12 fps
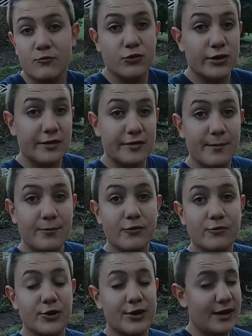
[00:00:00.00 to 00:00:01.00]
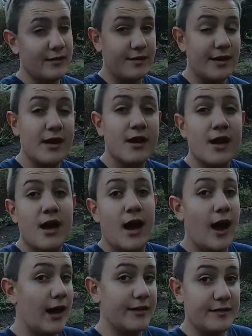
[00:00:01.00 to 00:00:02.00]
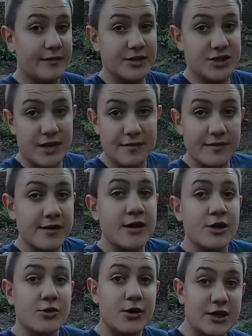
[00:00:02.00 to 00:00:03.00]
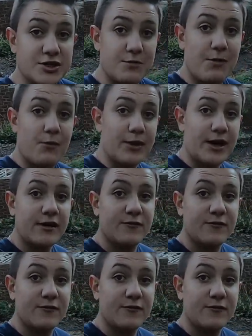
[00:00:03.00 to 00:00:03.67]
Really simple, really easy. Highly suggest you guys should put one in.